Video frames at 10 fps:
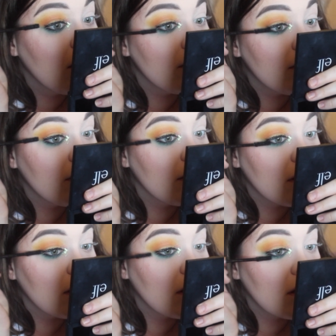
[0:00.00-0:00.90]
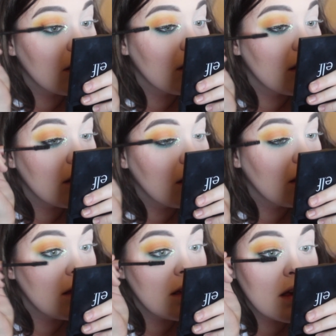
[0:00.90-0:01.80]

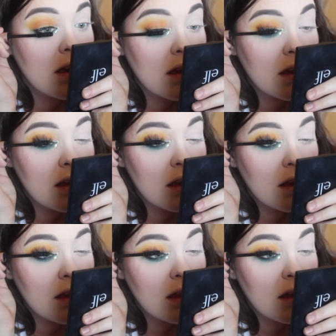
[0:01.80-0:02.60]
Nothing is said.